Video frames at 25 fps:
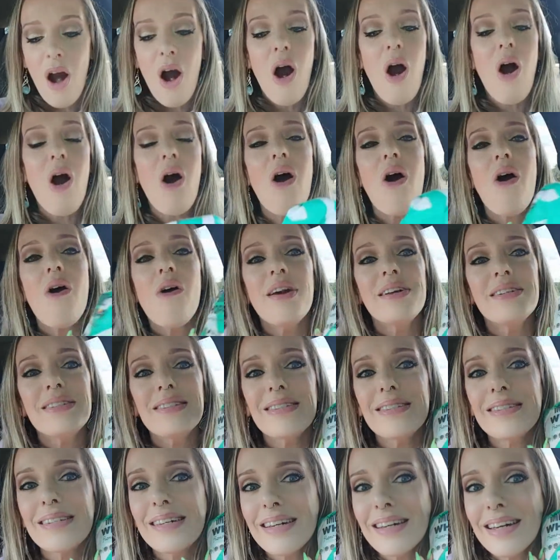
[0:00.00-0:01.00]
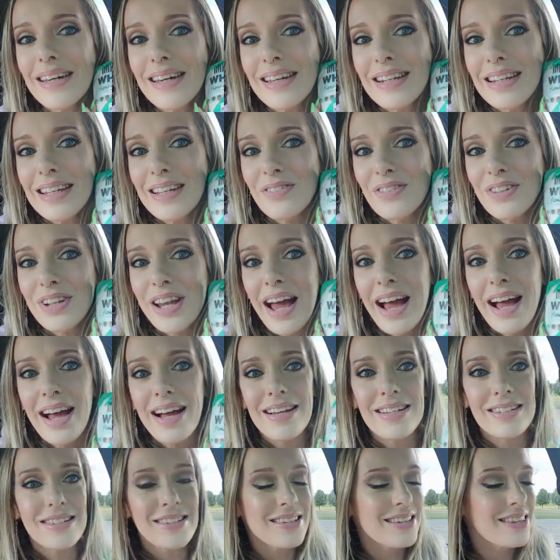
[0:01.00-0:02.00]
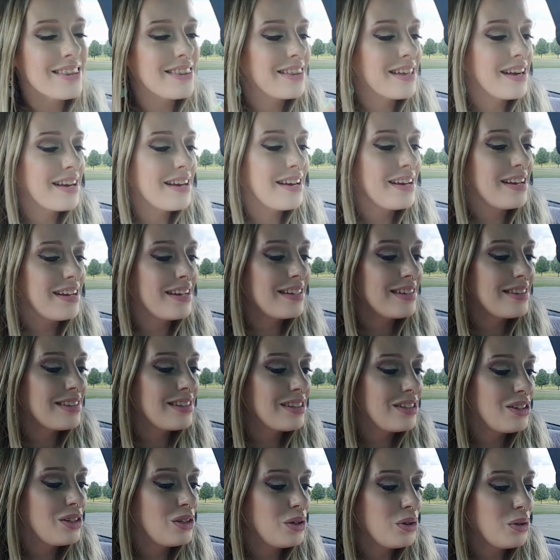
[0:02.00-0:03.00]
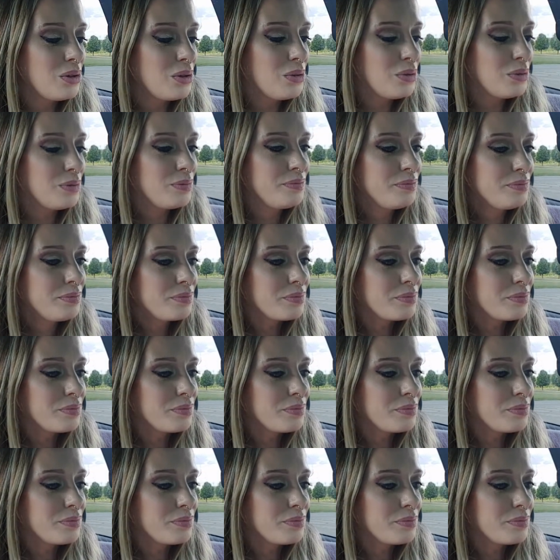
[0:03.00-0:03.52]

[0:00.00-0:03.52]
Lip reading: Oh, and see, it even has the new